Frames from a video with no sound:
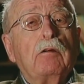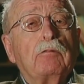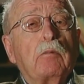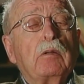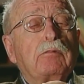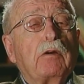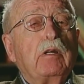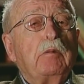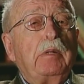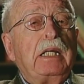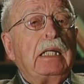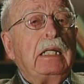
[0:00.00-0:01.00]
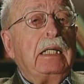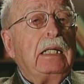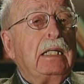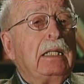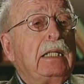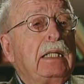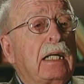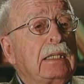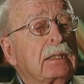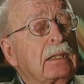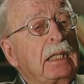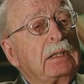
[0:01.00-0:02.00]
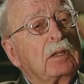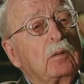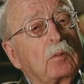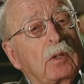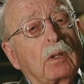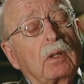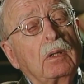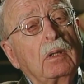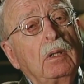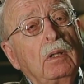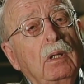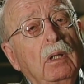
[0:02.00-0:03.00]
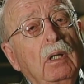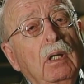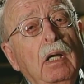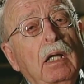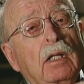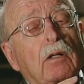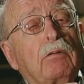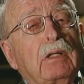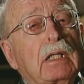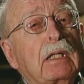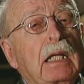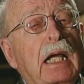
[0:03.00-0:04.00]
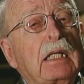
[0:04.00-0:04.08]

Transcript: from the very beginning in the isolation work, the critical